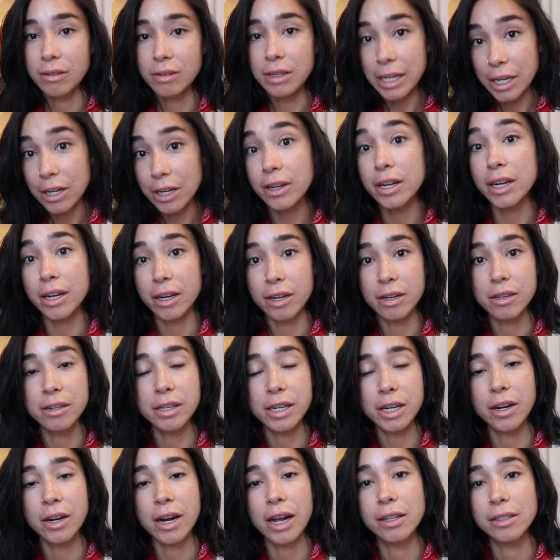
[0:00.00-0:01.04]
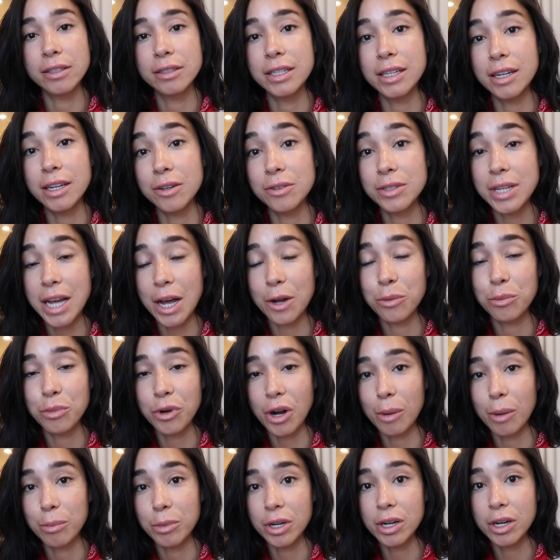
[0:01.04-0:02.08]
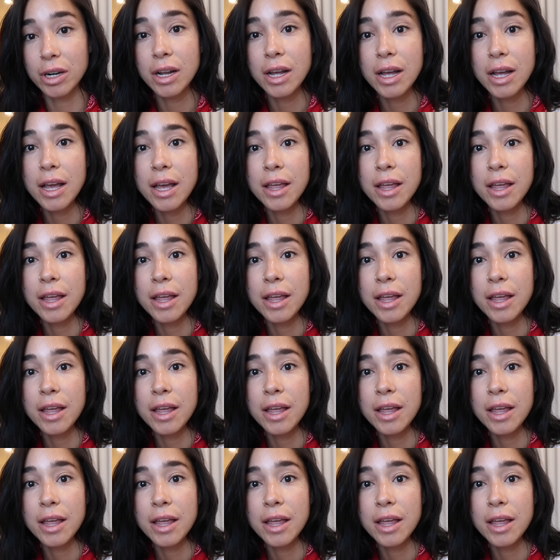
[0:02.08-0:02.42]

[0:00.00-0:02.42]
near here, near El Nido town proper.